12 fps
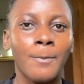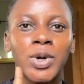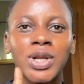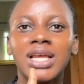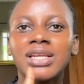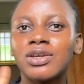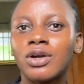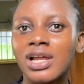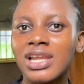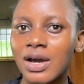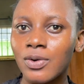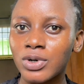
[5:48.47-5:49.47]
But then the
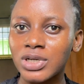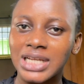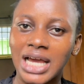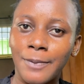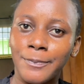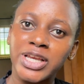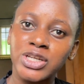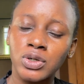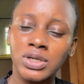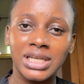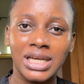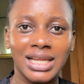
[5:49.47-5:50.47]
other one that I
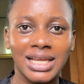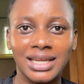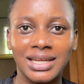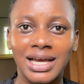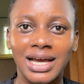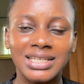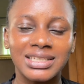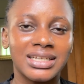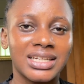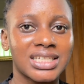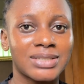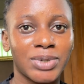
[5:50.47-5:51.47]
mentioned earlier that has an
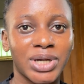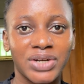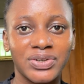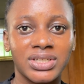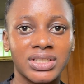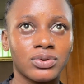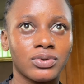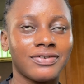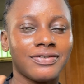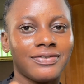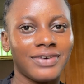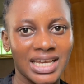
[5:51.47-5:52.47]
expiry date of
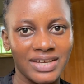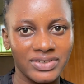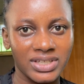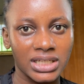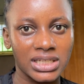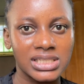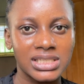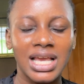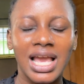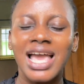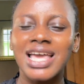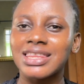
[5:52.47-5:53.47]
5 years,
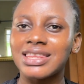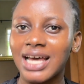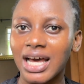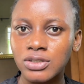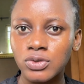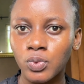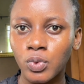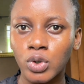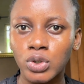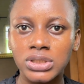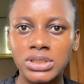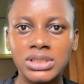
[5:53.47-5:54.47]
that
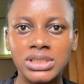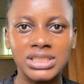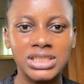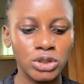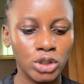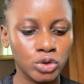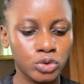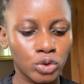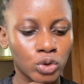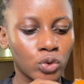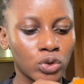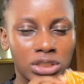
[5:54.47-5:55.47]
one they just
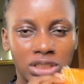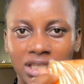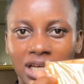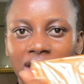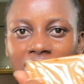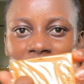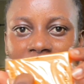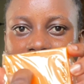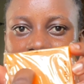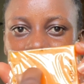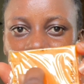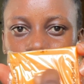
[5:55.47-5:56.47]
wrote Kojisan
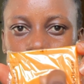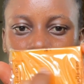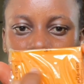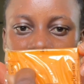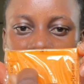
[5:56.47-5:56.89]
on it